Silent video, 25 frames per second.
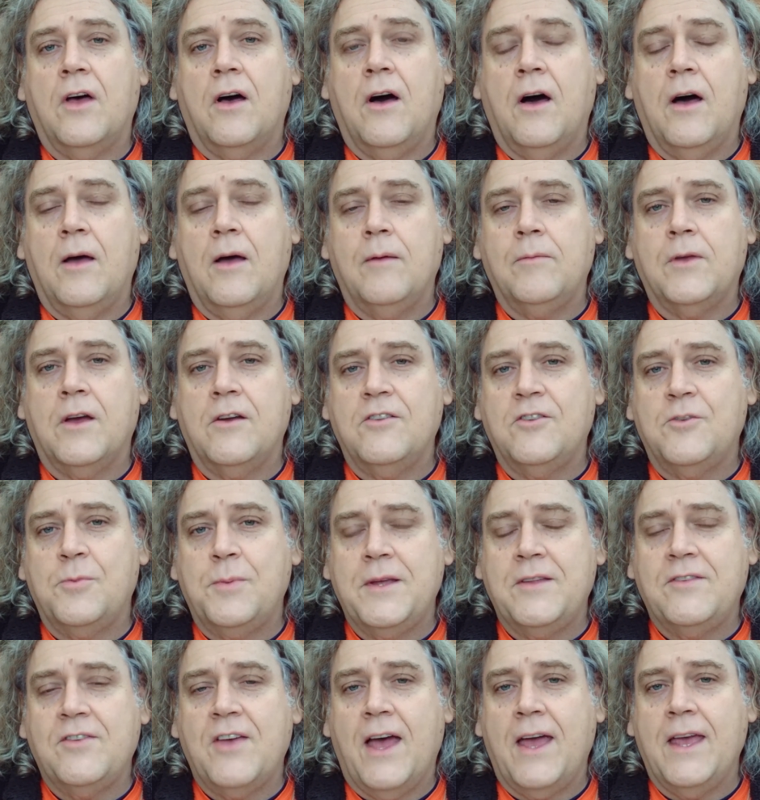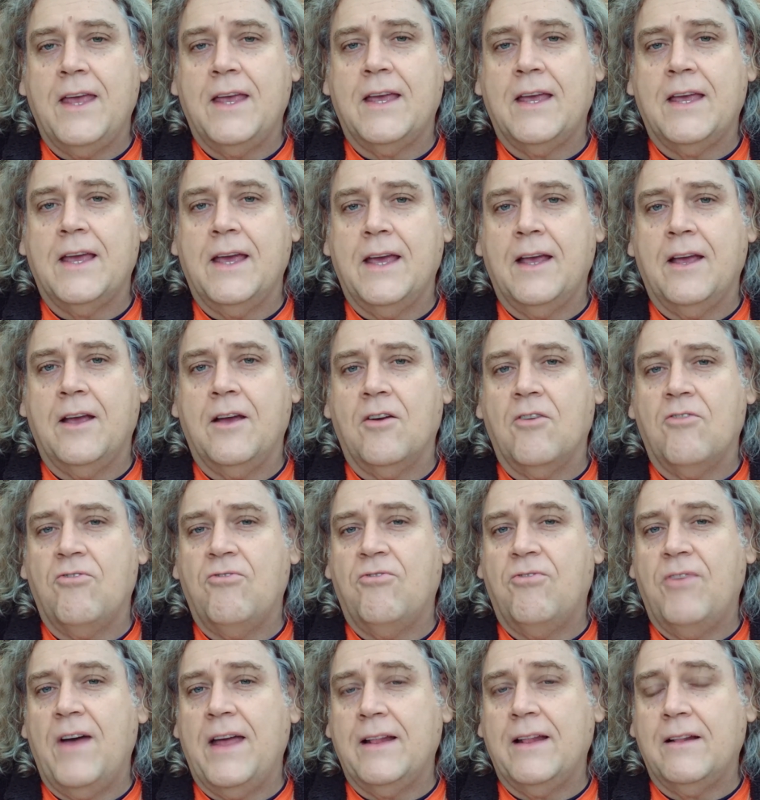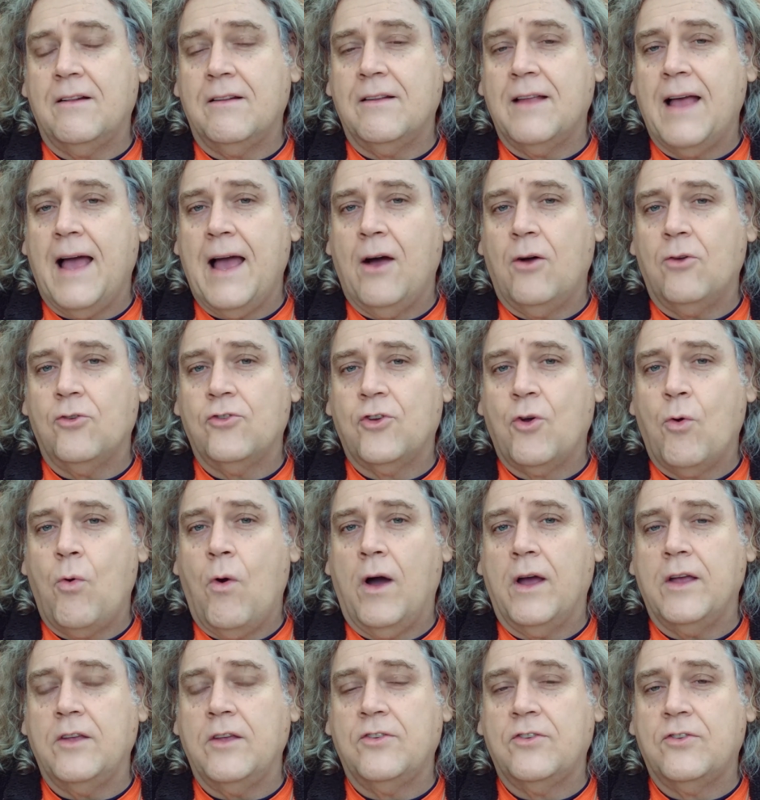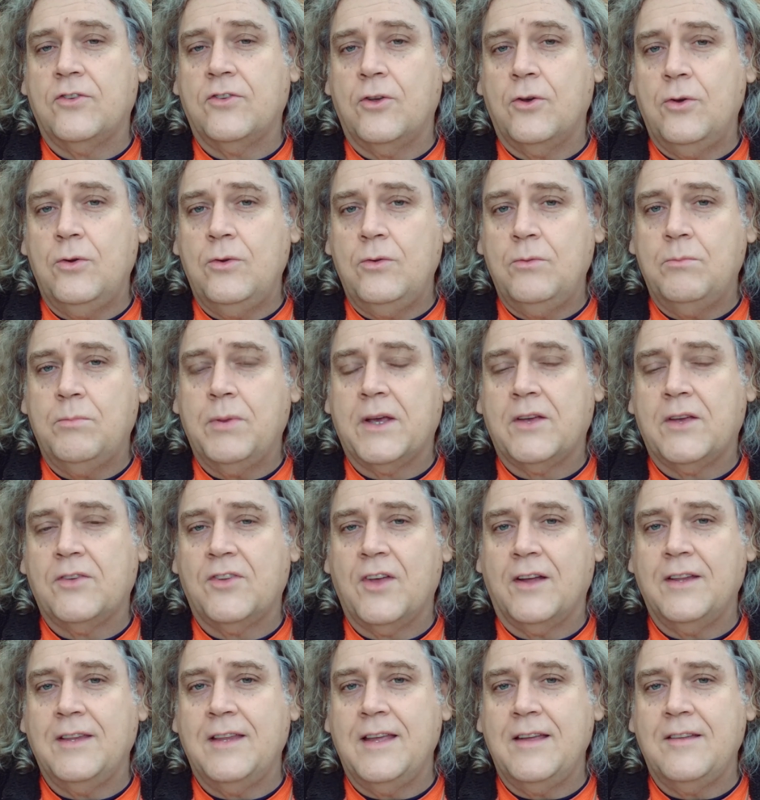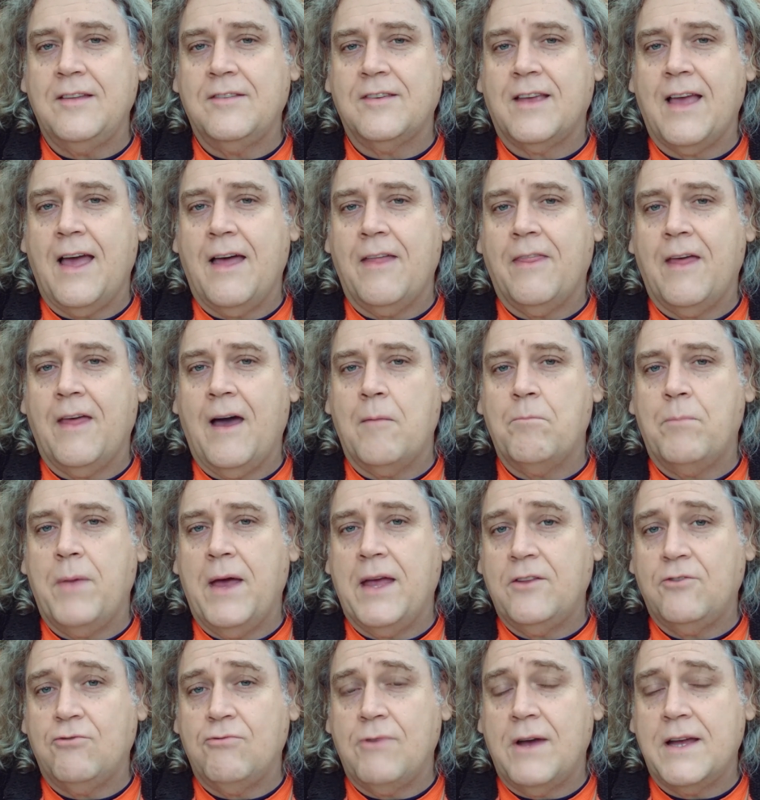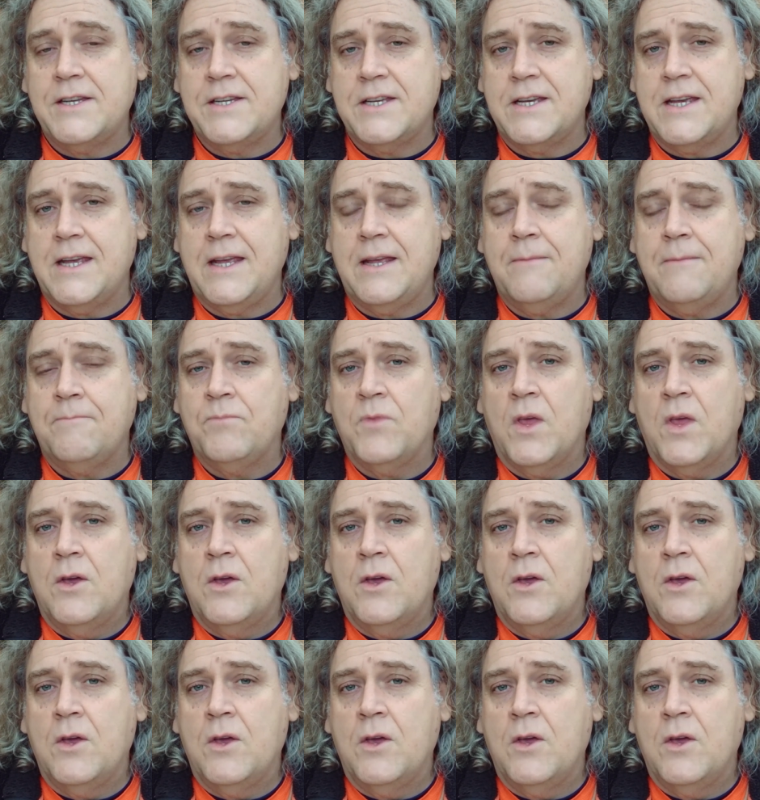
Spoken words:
I'm going to be taking fennel out quite soon because I need to get that bed ready.